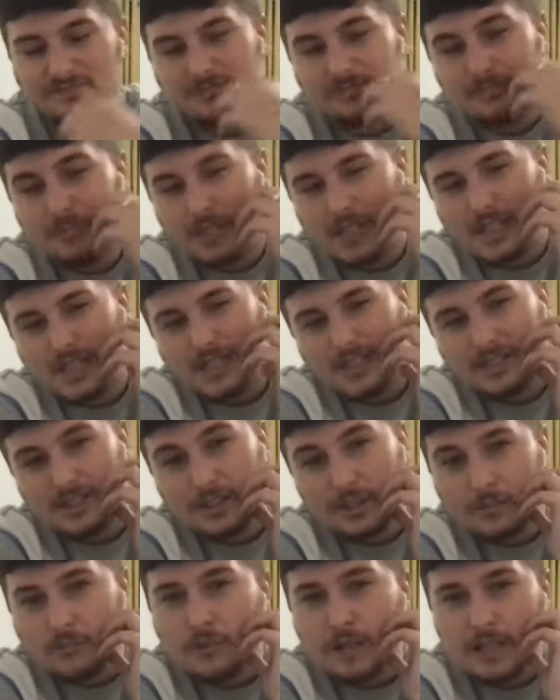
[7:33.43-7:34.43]
But
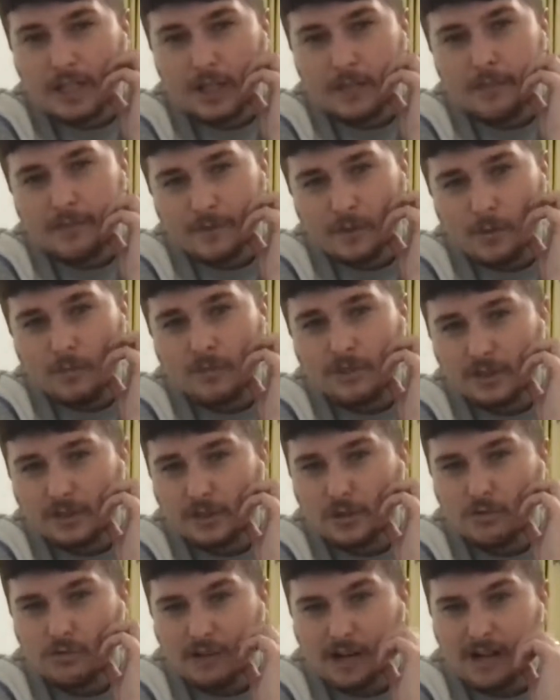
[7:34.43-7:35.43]
some really good performances
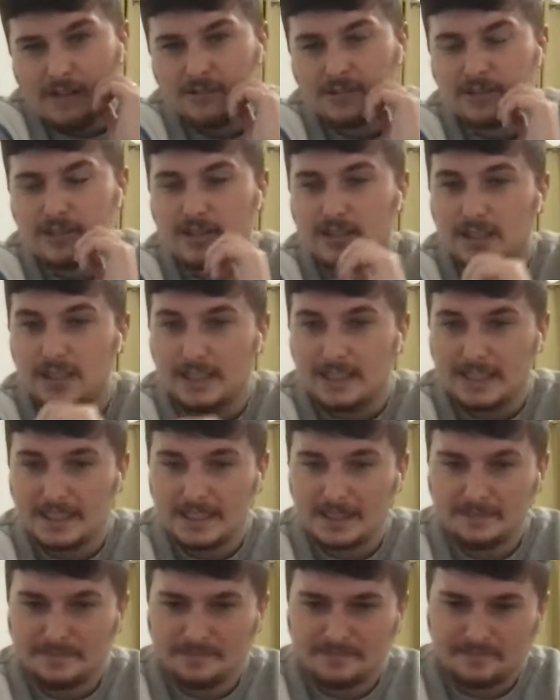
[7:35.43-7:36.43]
all round.
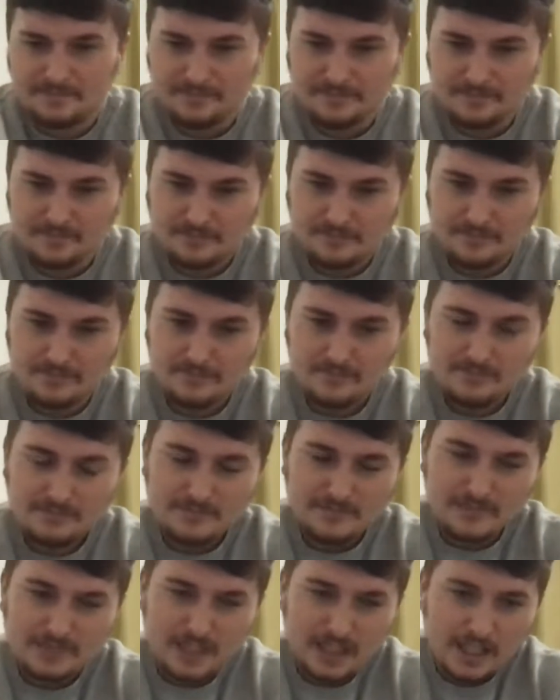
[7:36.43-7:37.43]
And
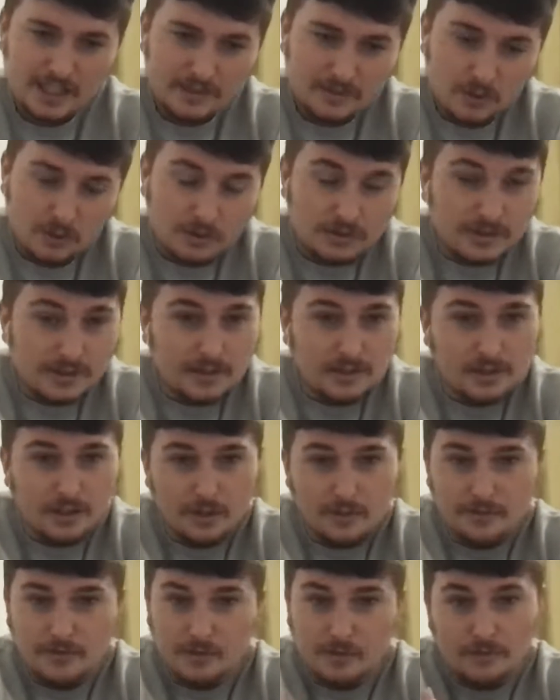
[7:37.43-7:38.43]
of course, you
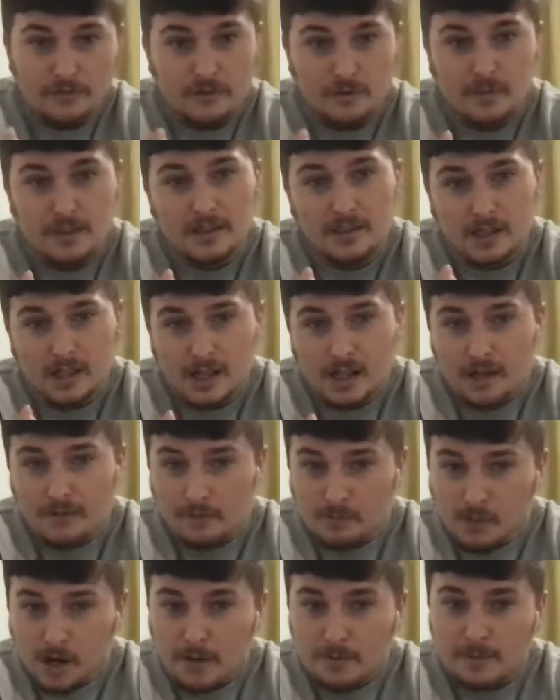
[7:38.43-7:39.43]
know, from
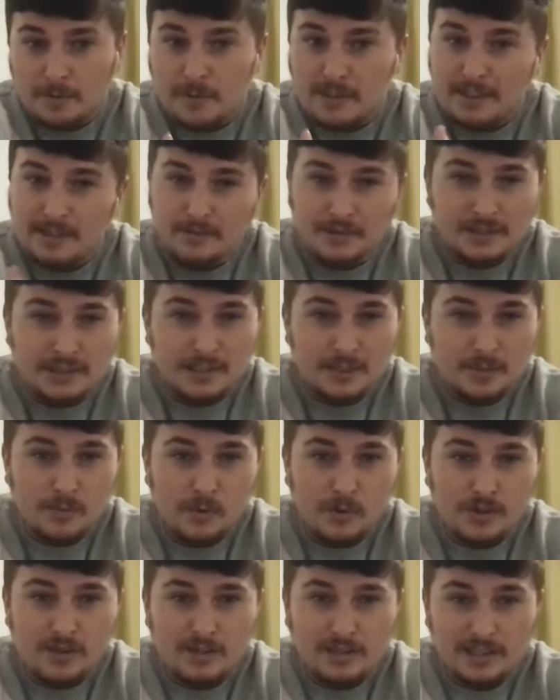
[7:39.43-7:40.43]
my perspective, it's
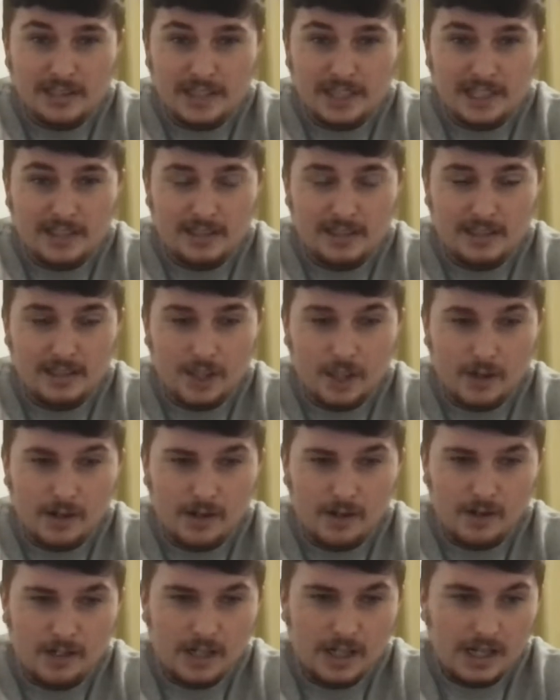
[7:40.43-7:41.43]
disappointing to see Eastleigh go
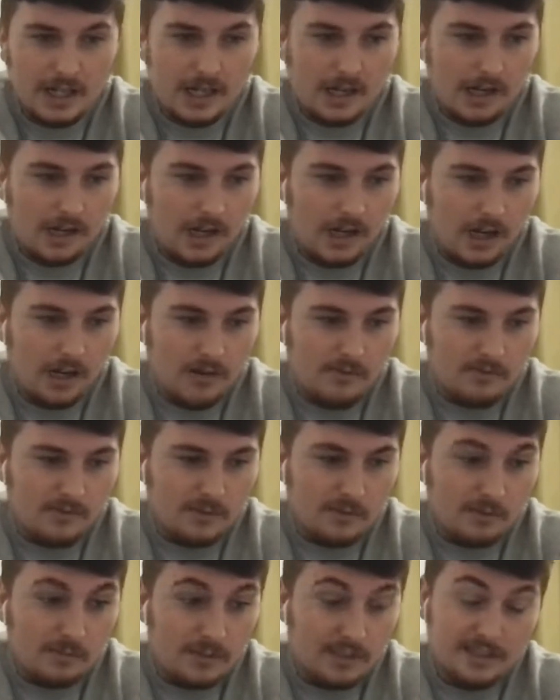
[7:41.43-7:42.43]
out.
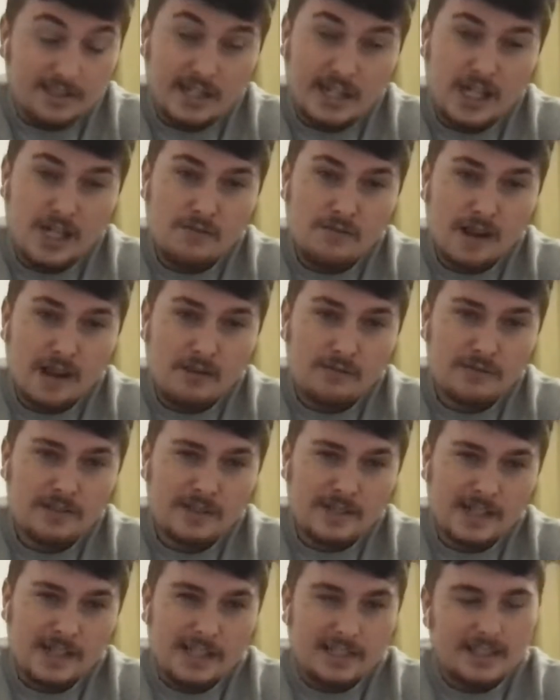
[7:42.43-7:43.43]
But the second round's
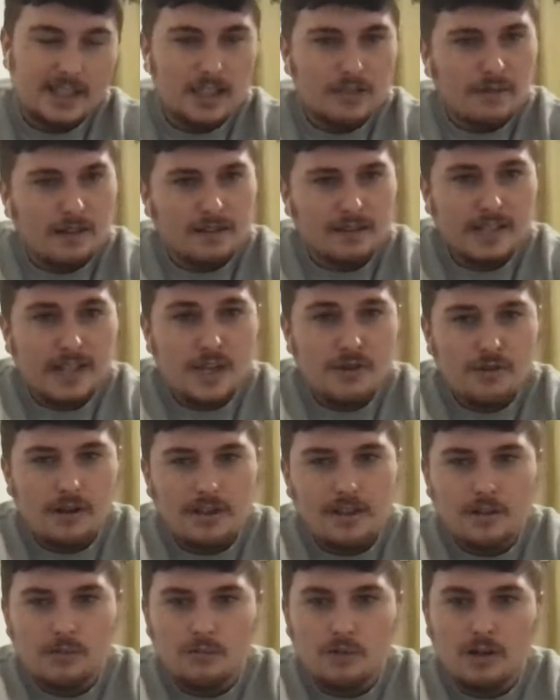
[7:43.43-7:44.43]
an
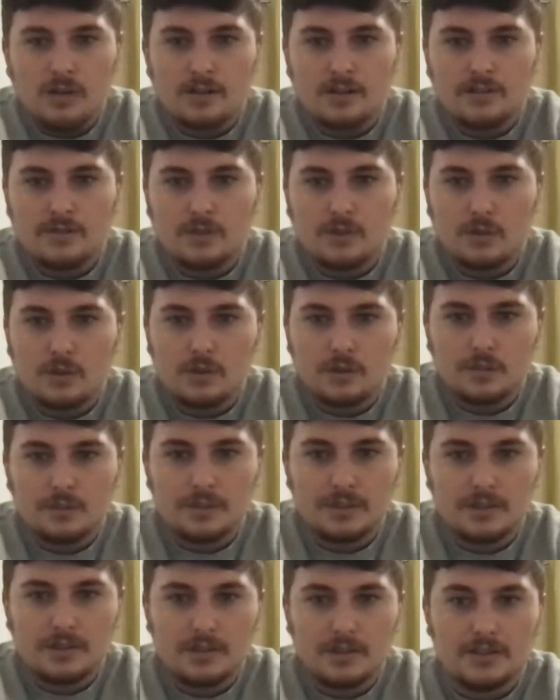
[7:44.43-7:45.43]
interesting one, of course,
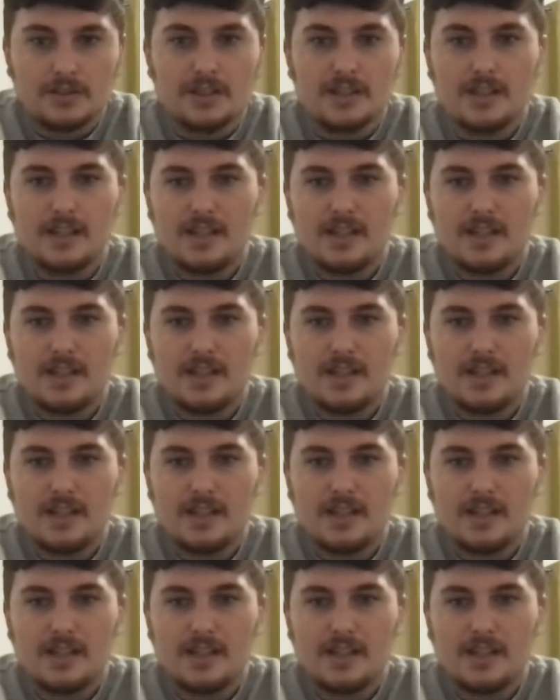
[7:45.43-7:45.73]
because